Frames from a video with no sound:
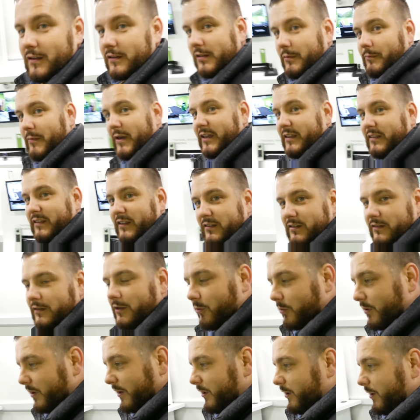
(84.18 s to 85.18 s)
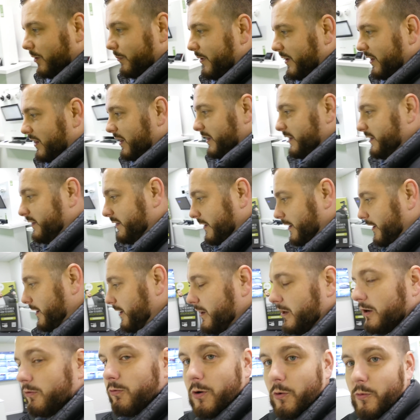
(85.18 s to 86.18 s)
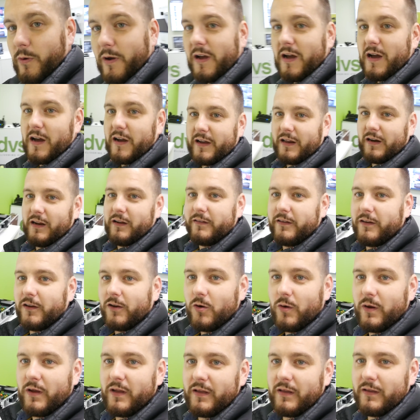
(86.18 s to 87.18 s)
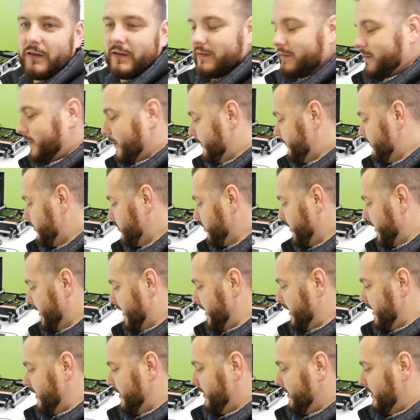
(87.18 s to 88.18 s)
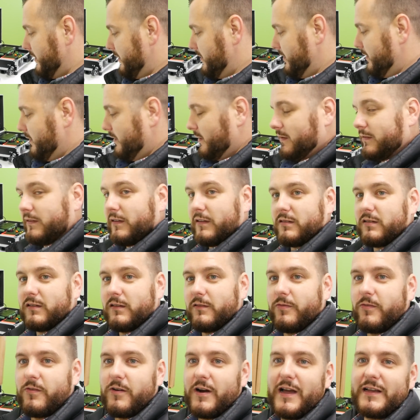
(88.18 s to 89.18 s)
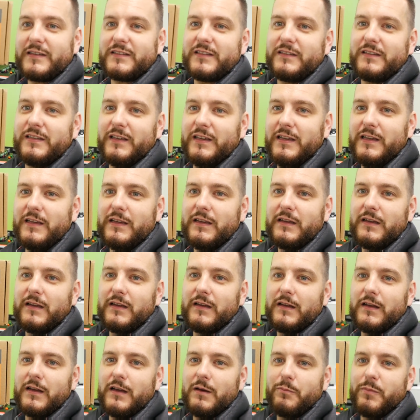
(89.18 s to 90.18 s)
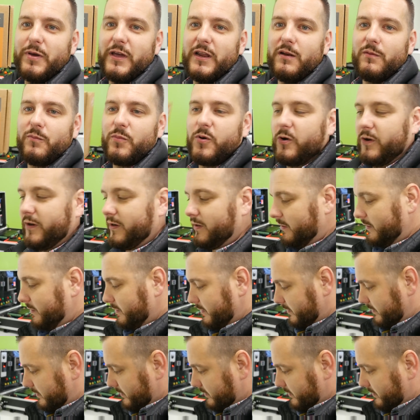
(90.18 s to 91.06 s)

To make this note a little bit lighter, what we are gonna do is give away this Veracity Pinpoint